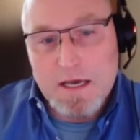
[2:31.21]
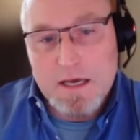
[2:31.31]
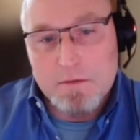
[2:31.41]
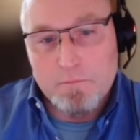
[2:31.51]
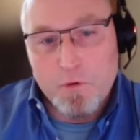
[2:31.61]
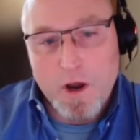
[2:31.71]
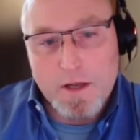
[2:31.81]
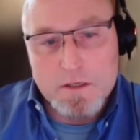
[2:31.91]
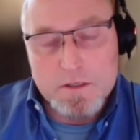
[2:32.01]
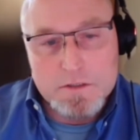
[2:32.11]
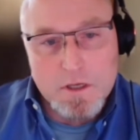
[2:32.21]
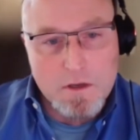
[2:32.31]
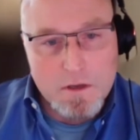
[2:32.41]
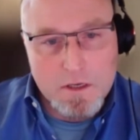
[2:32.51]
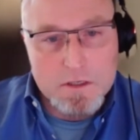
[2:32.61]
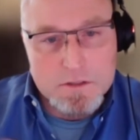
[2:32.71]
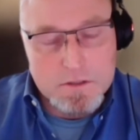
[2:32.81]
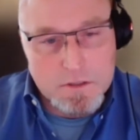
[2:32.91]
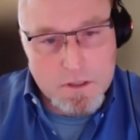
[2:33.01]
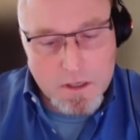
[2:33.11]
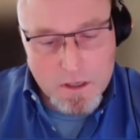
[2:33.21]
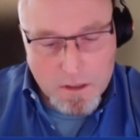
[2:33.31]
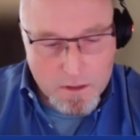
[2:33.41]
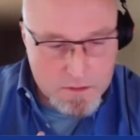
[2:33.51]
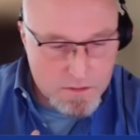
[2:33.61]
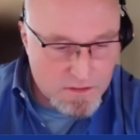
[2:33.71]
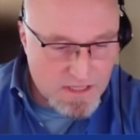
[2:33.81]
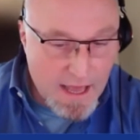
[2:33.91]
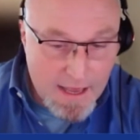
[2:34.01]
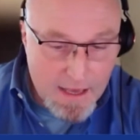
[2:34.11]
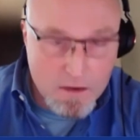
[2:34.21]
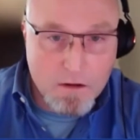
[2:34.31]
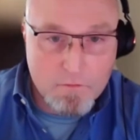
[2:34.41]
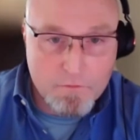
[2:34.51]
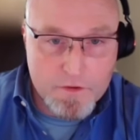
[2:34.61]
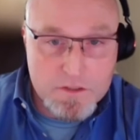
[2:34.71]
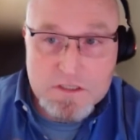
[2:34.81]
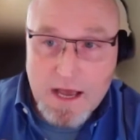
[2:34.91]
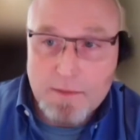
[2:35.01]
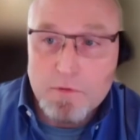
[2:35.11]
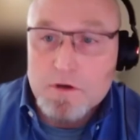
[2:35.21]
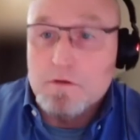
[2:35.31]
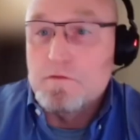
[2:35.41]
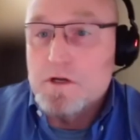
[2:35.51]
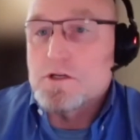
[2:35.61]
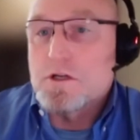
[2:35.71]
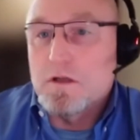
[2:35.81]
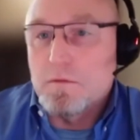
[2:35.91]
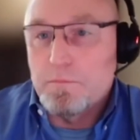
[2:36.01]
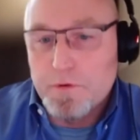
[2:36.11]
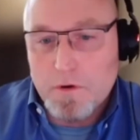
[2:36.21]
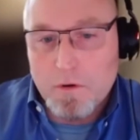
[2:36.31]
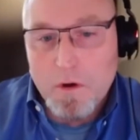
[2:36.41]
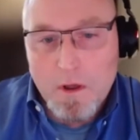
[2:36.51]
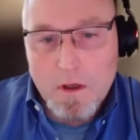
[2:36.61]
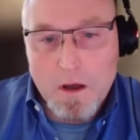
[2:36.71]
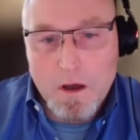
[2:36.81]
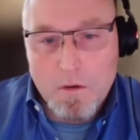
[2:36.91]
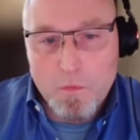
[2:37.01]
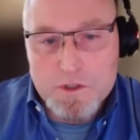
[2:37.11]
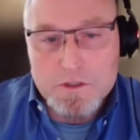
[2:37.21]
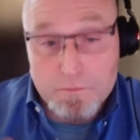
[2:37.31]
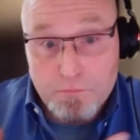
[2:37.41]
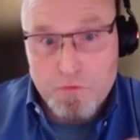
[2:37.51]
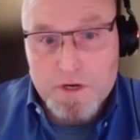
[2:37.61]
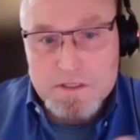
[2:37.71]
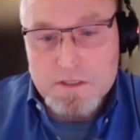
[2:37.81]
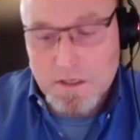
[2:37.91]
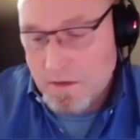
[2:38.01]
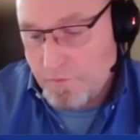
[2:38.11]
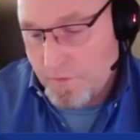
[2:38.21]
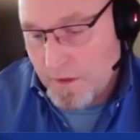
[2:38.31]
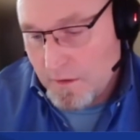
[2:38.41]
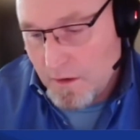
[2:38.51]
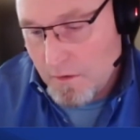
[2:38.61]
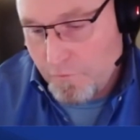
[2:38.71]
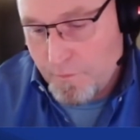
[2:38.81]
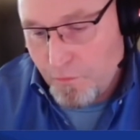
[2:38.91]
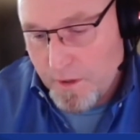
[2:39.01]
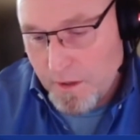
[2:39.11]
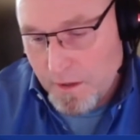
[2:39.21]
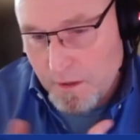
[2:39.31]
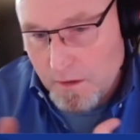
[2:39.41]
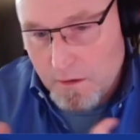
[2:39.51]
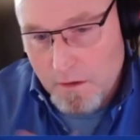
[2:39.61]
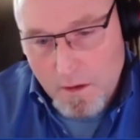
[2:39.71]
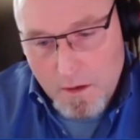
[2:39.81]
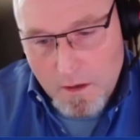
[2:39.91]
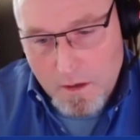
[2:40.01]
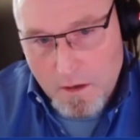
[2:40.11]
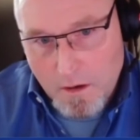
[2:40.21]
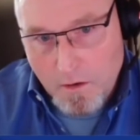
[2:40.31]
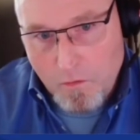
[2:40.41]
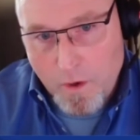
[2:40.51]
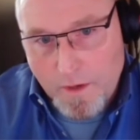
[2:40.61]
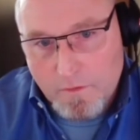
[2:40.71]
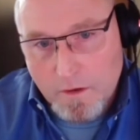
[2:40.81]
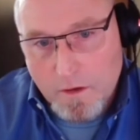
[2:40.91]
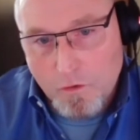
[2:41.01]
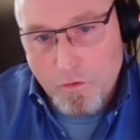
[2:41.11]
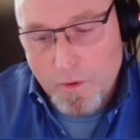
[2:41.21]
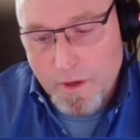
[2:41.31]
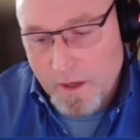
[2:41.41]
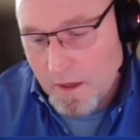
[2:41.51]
And Bryan is the head of the cyber division in the bureau, which is a pretty significant footprint and quite the growing